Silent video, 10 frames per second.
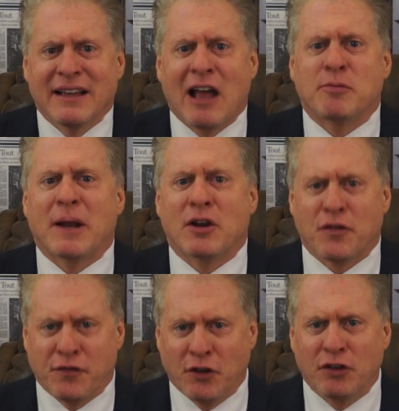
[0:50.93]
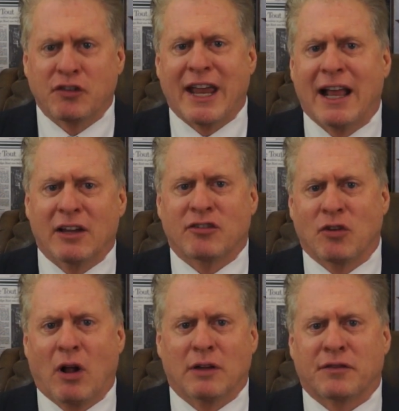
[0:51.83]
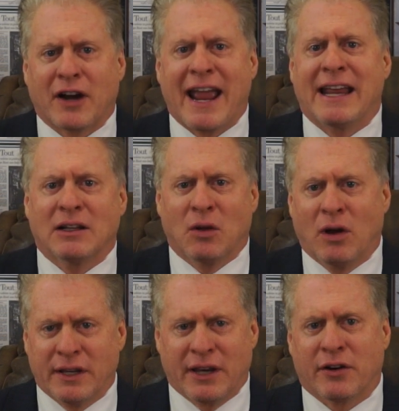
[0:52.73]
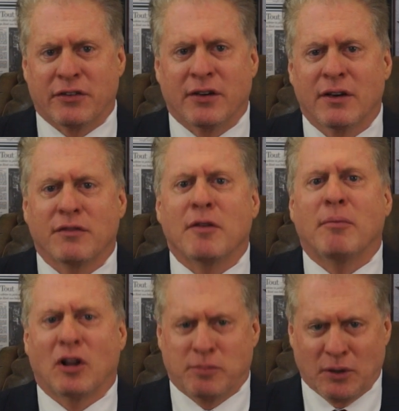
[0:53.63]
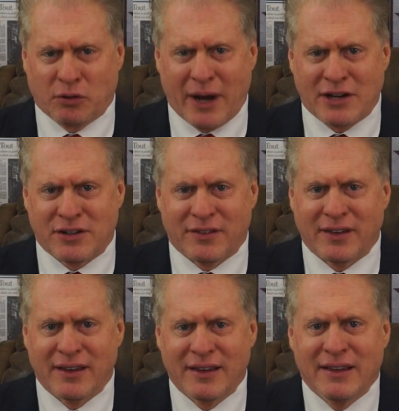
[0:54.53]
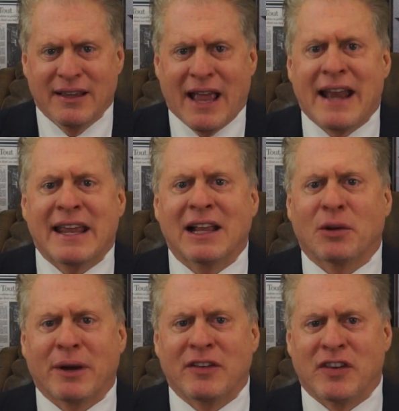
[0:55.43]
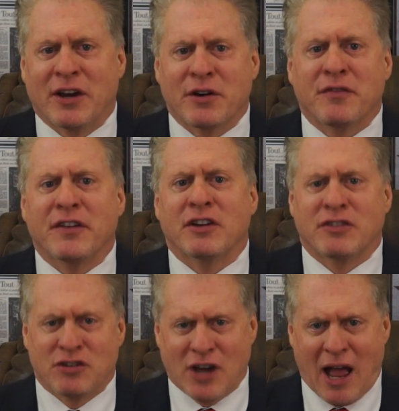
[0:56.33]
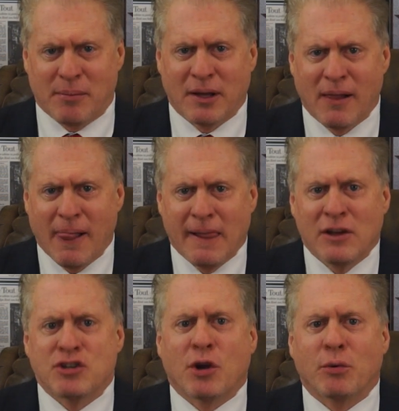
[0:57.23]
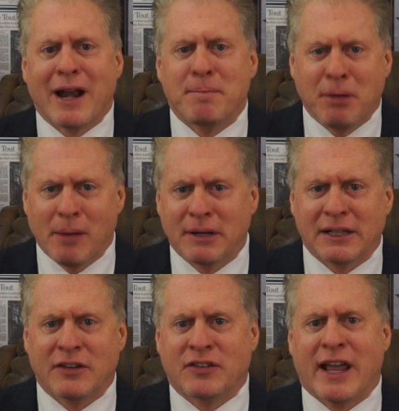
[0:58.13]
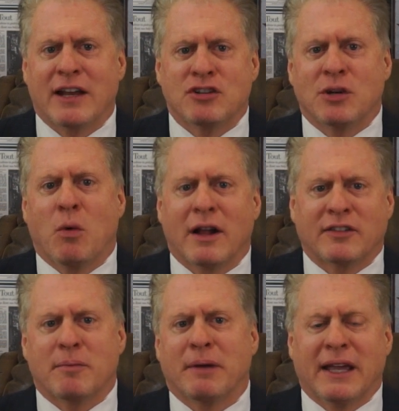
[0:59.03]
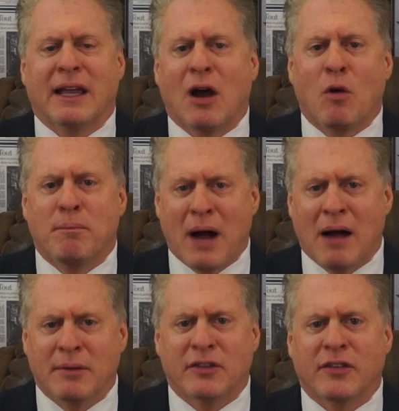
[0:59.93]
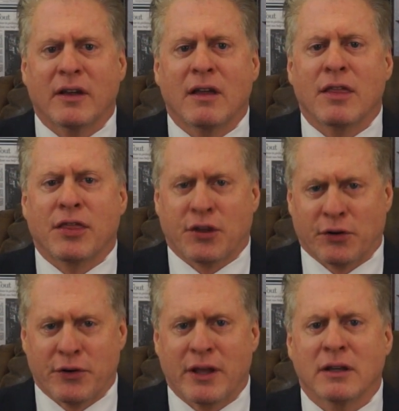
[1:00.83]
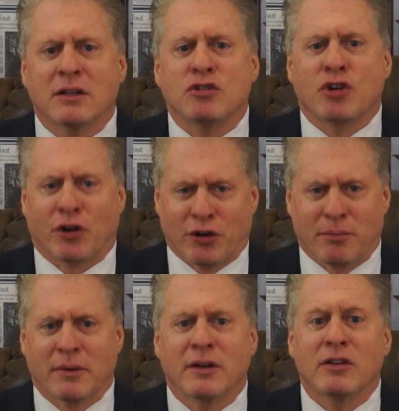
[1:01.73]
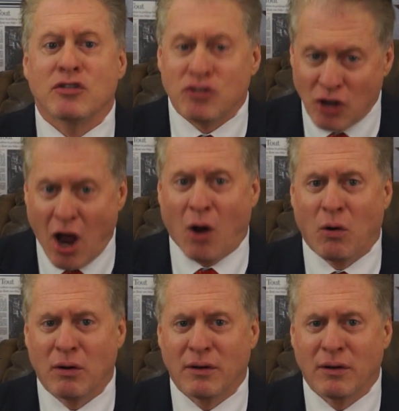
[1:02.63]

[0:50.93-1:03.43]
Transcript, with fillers: has been under full-scale assault for 8 long years from multiple directions. And Hillary is here to finish the job. She already publicly stated she wants to be Obama's 3rd term. So